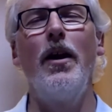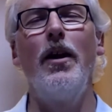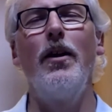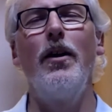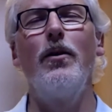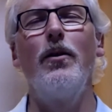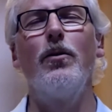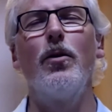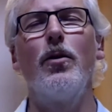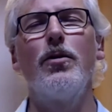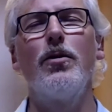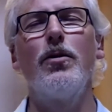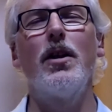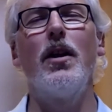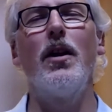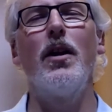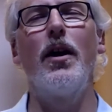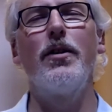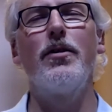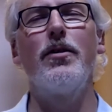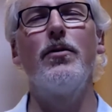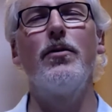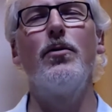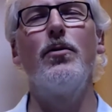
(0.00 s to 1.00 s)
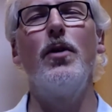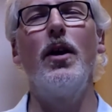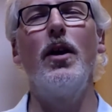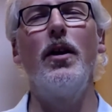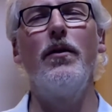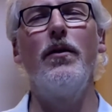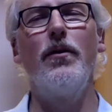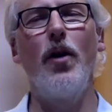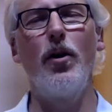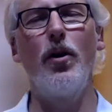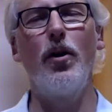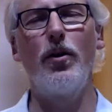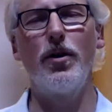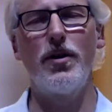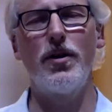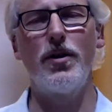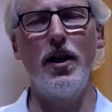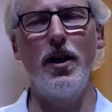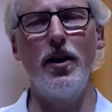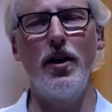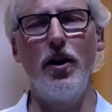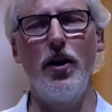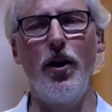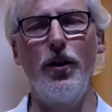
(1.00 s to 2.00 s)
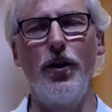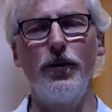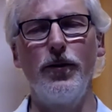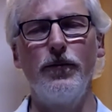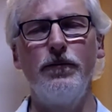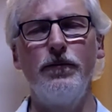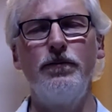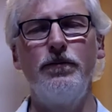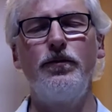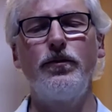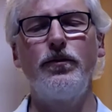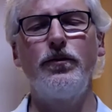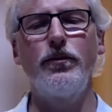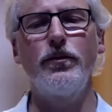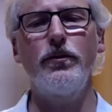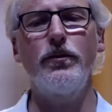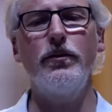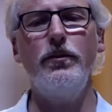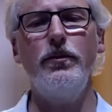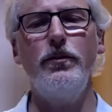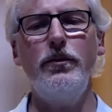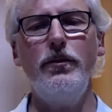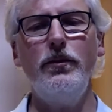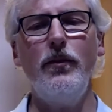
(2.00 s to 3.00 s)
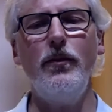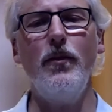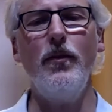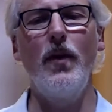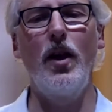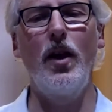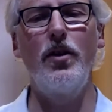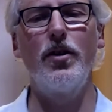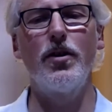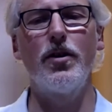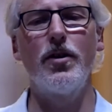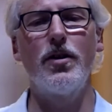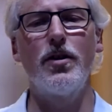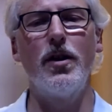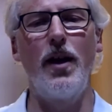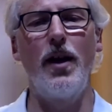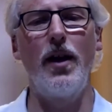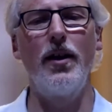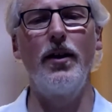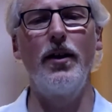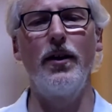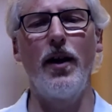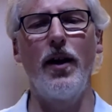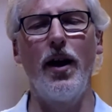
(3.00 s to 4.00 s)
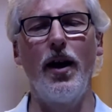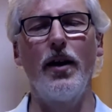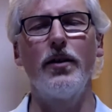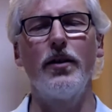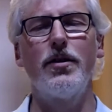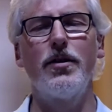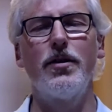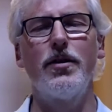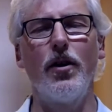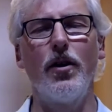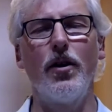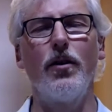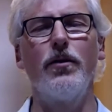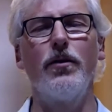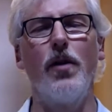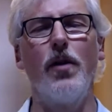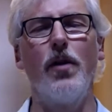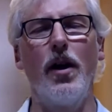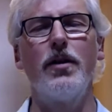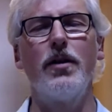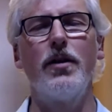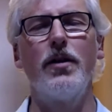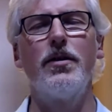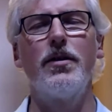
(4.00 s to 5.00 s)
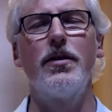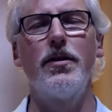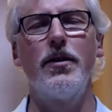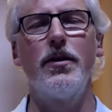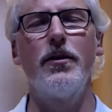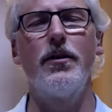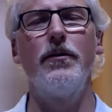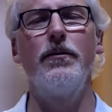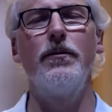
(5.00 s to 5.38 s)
what's it like to really focus in on just letting that stuff rest,